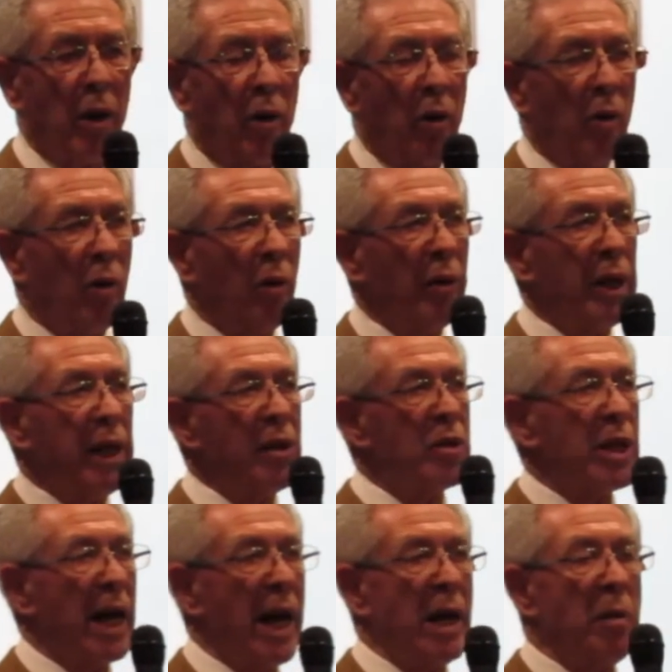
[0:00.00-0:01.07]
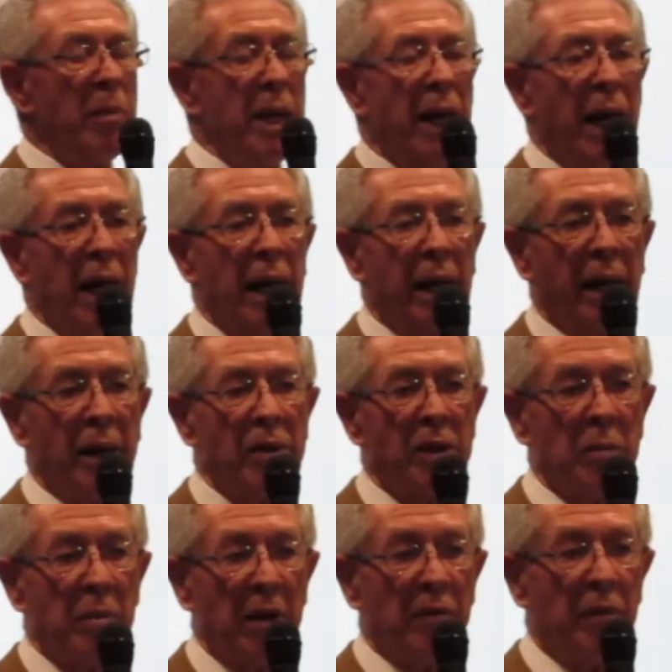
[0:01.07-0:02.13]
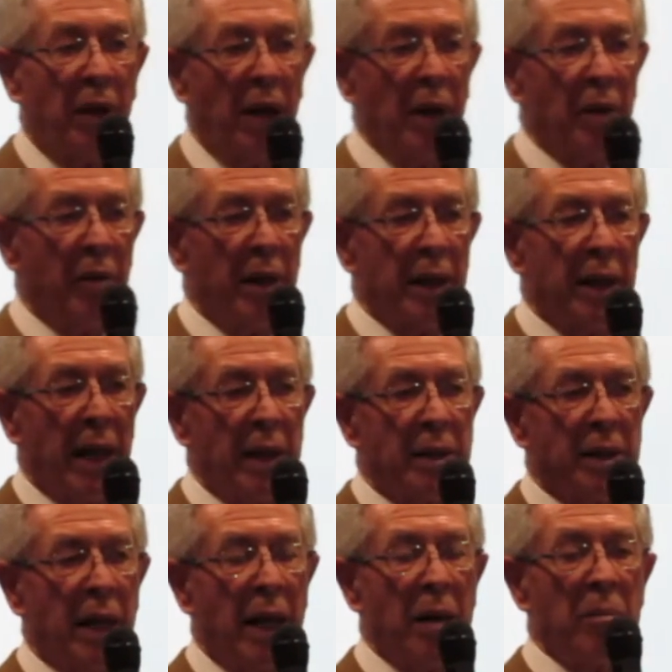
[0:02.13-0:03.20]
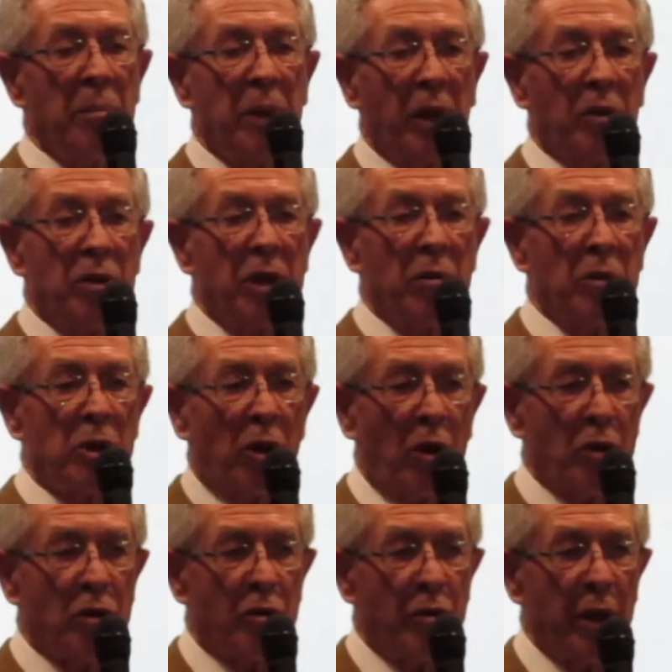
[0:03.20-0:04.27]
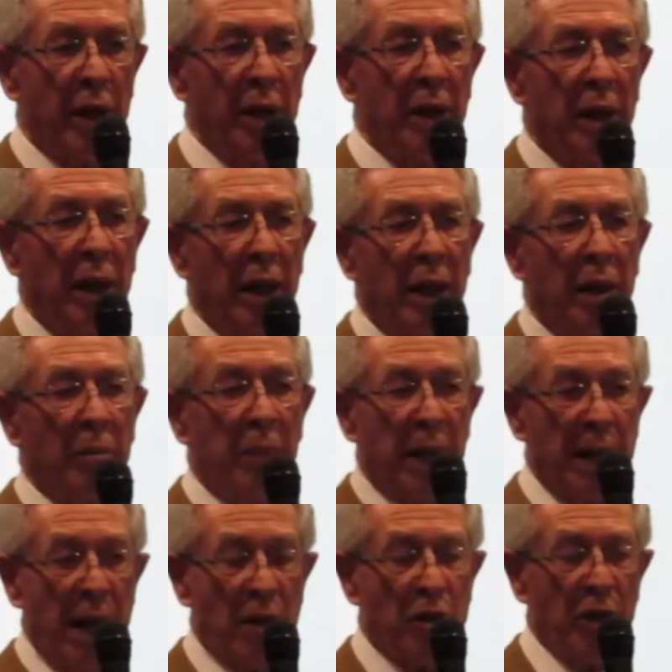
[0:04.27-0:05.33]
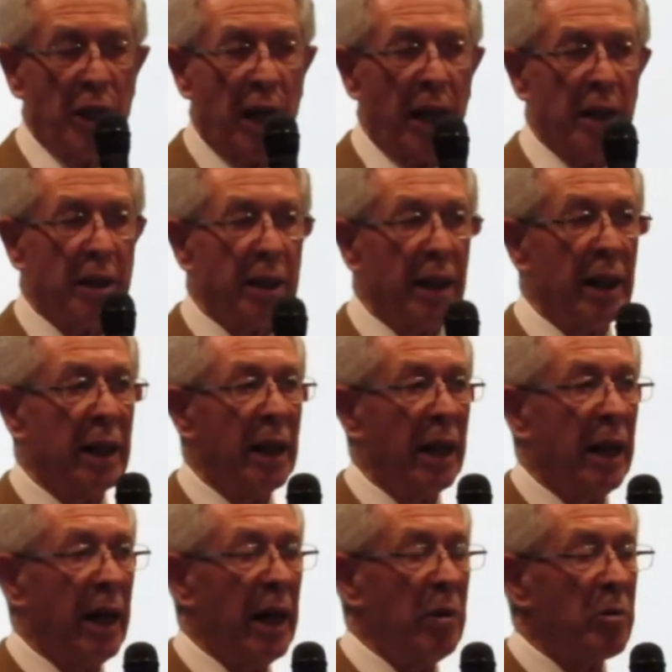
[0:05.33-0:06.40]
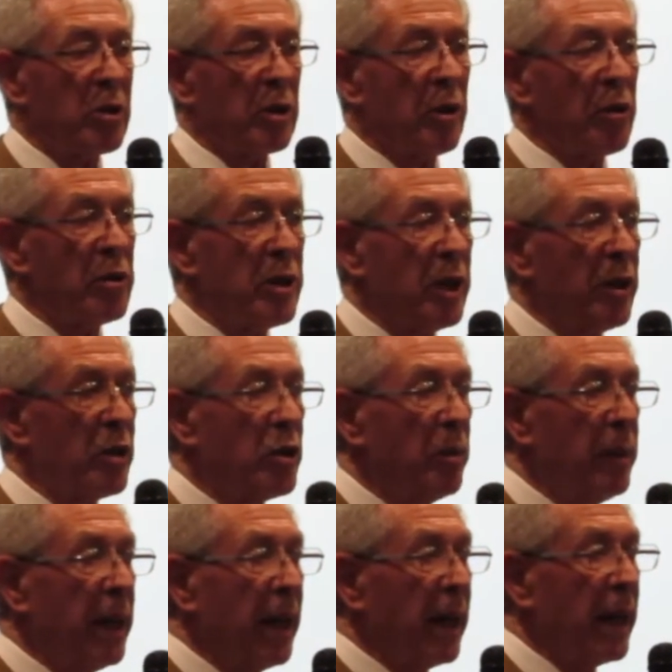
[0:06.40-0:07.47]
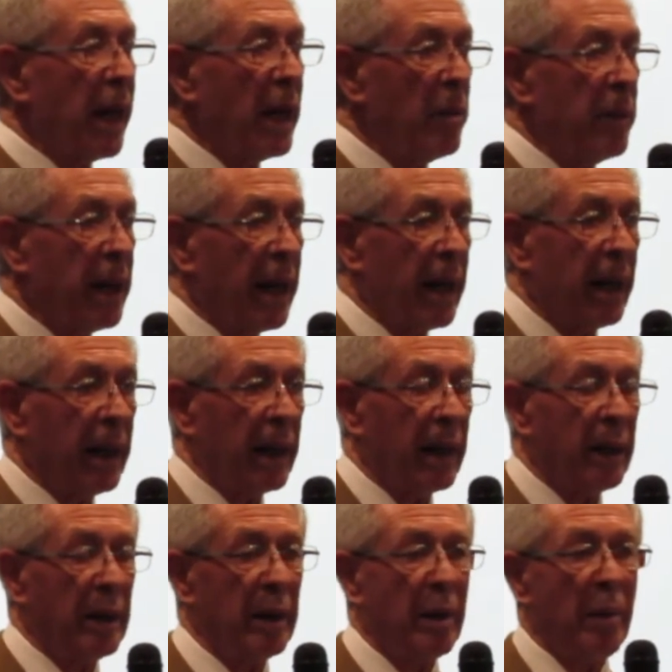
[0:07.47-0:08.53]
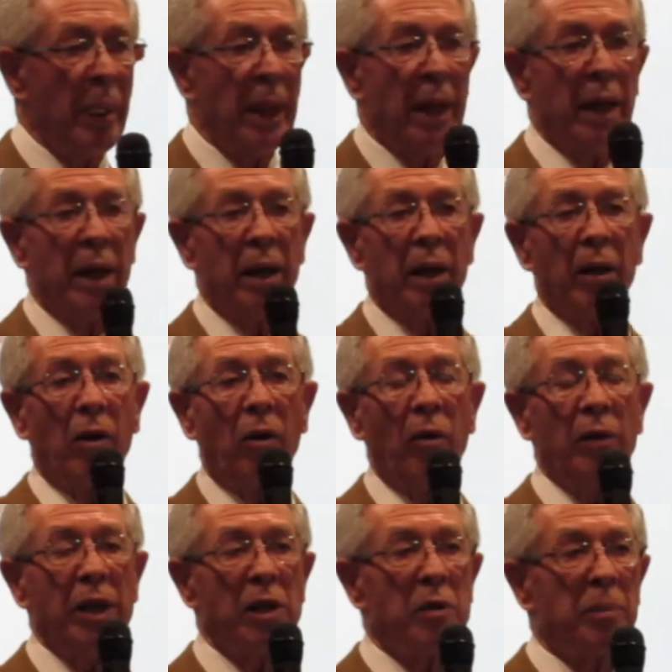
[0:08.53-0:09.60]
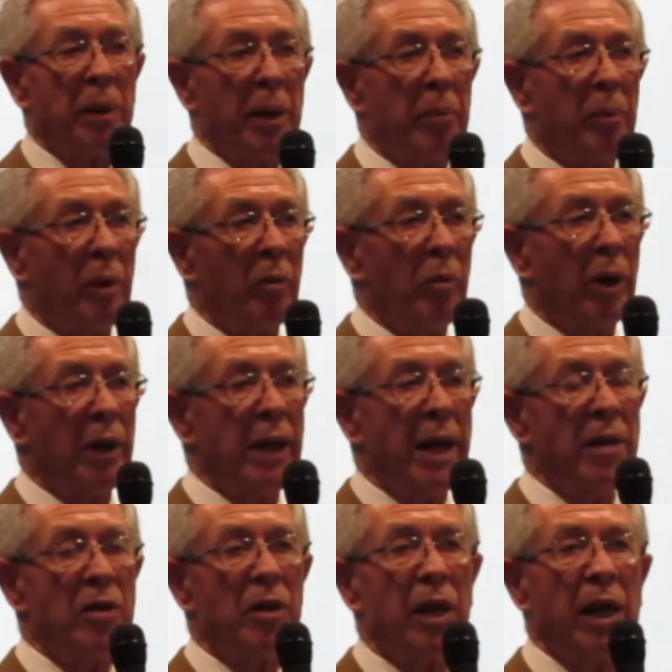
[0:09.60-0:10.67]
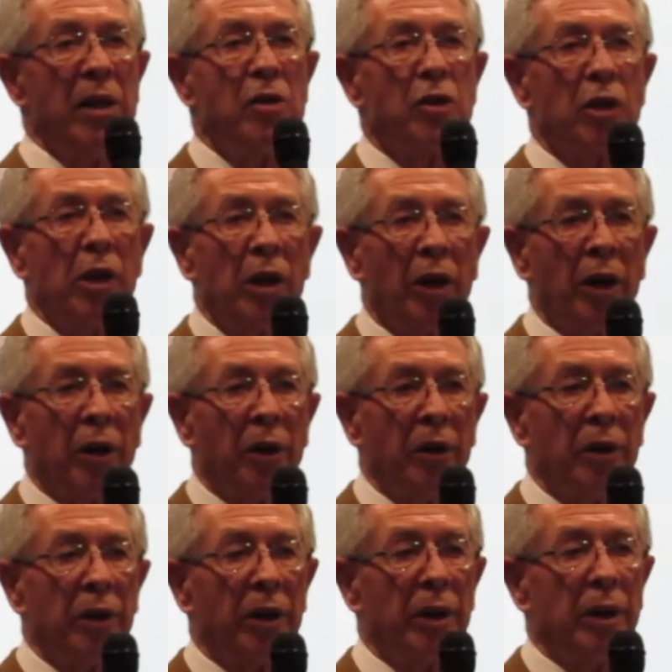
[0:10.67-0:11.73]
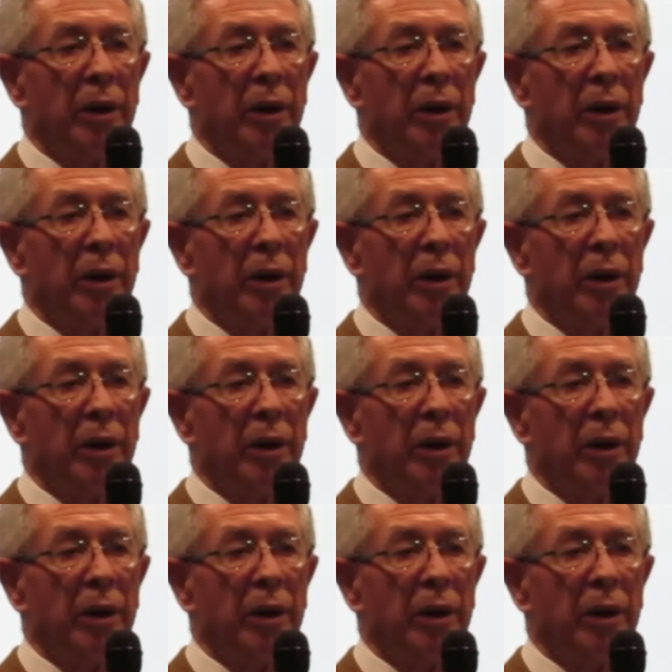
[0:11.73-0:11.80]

all these enemy aliens, and my father at that time, because he was Austrian by nationality, he was considered to be an enemy alien. All these people were then interned,